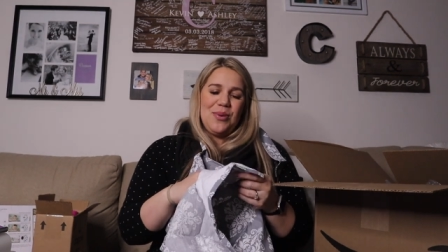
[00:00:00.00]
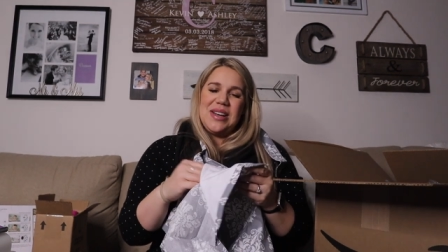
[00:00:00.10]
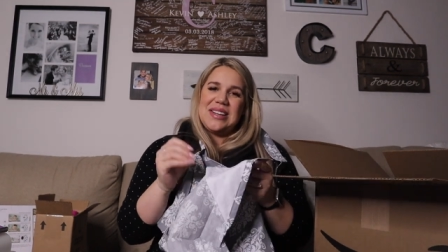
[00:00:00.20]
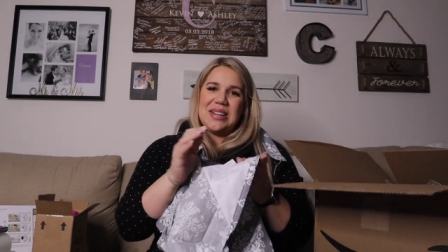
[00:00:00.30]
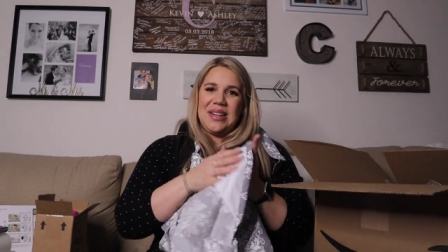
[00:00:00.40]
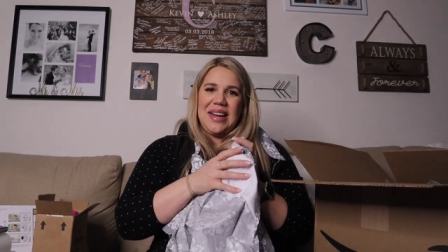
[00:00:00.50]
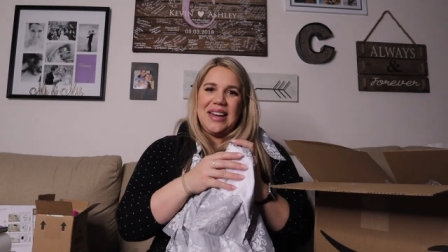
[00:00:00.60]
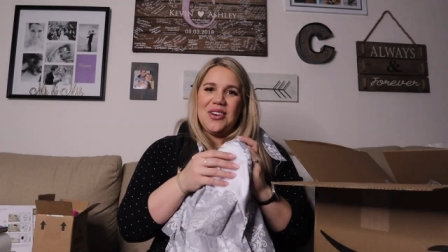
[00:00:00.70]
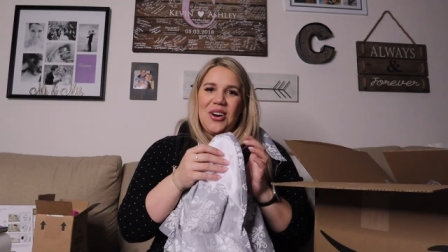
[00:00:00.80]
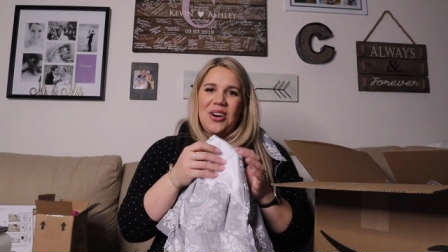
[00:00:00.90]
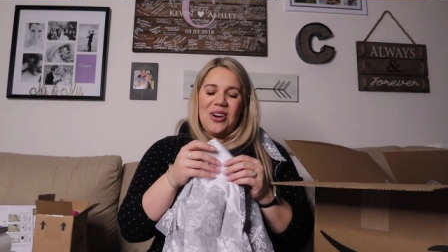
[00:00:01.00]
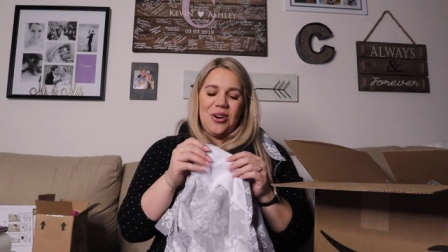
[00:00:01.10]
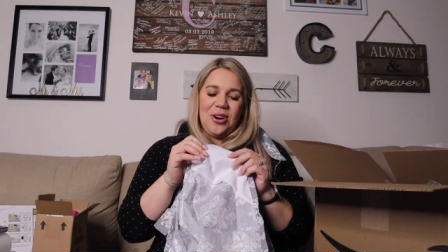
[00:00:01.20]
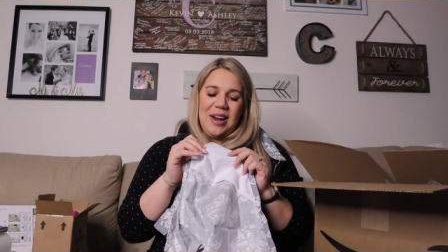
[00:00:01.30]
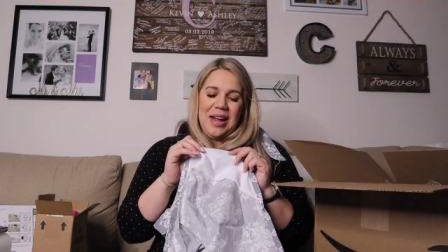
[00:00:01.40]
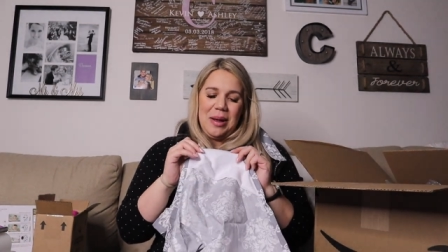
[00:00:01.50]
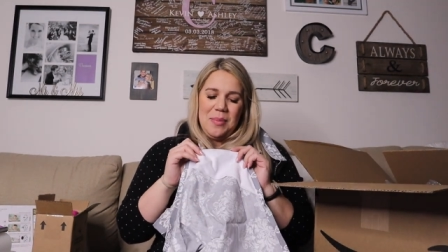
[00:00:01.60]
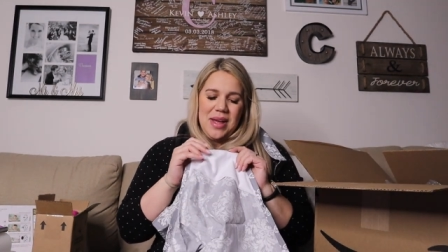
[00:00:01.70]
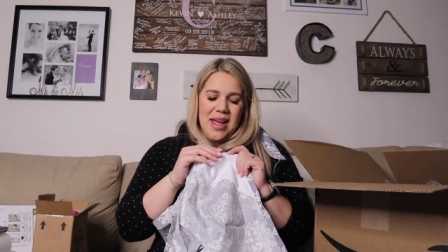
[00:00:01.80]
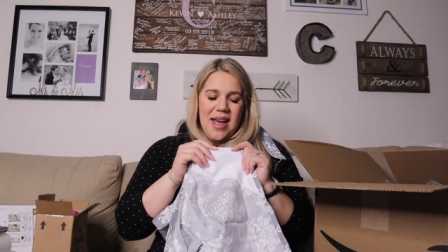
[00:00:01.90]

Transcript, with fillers: you need to clean her or him,